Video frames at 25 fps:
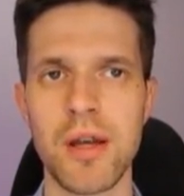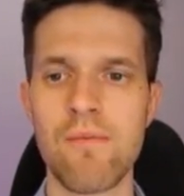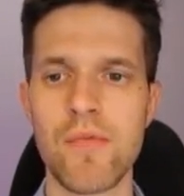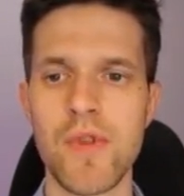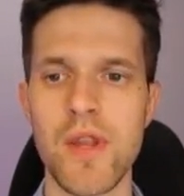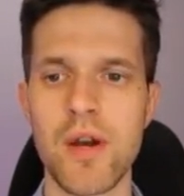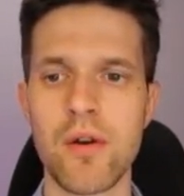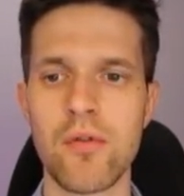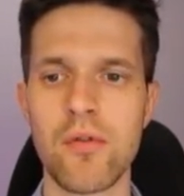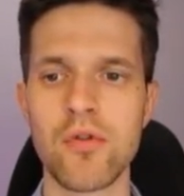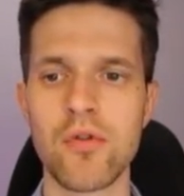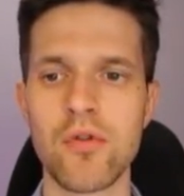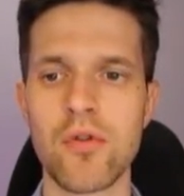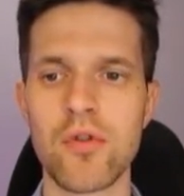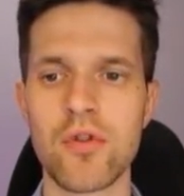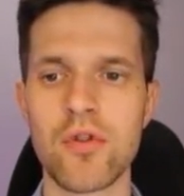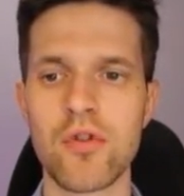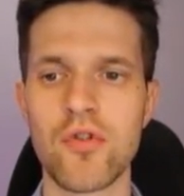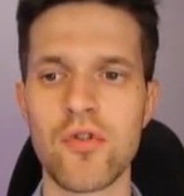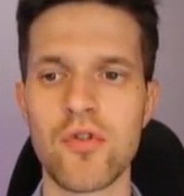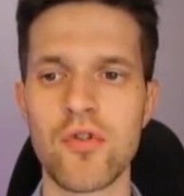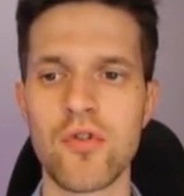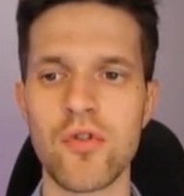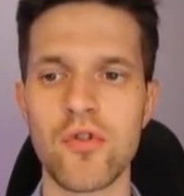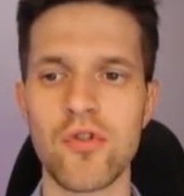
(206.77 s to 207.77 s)
Now, in order
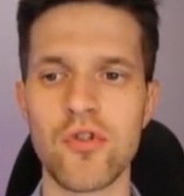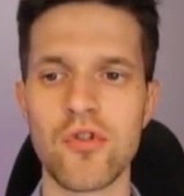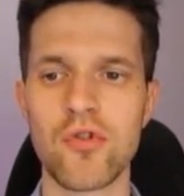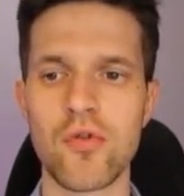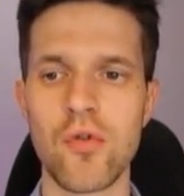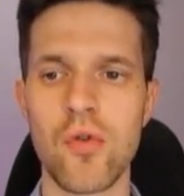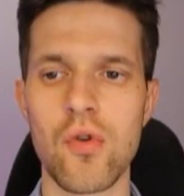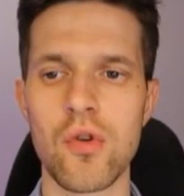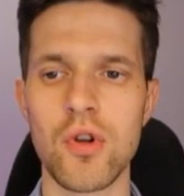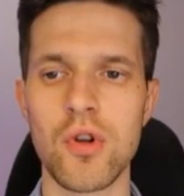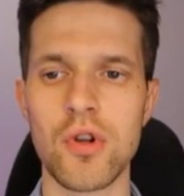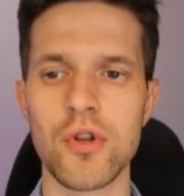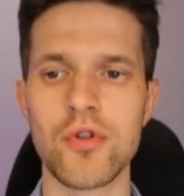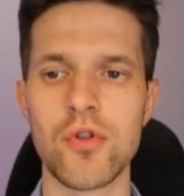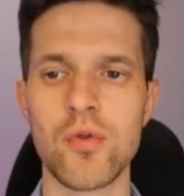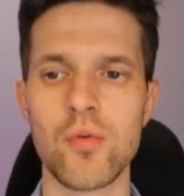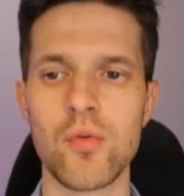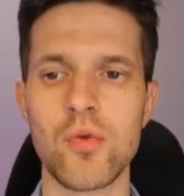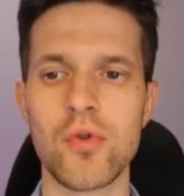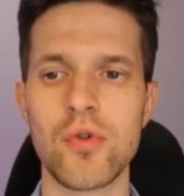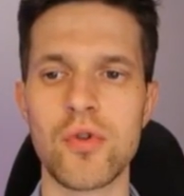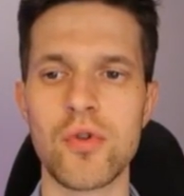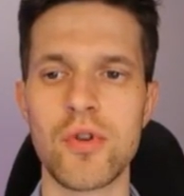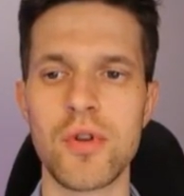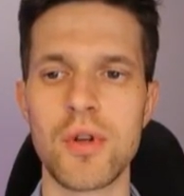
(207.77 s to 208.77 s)
to install it, you
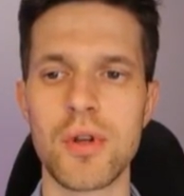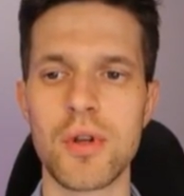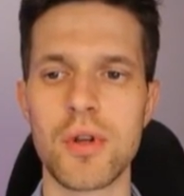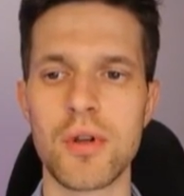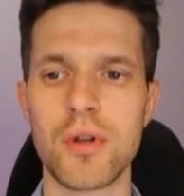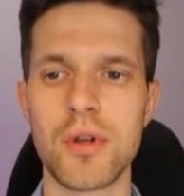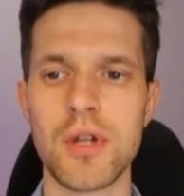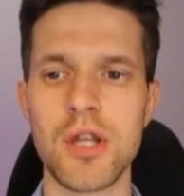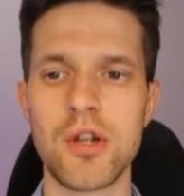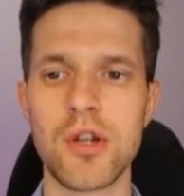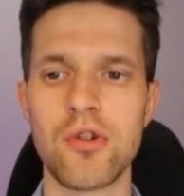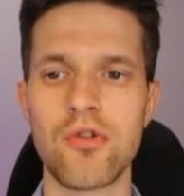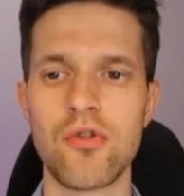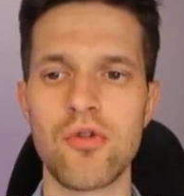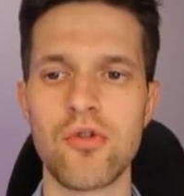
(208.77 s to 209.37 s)
would need to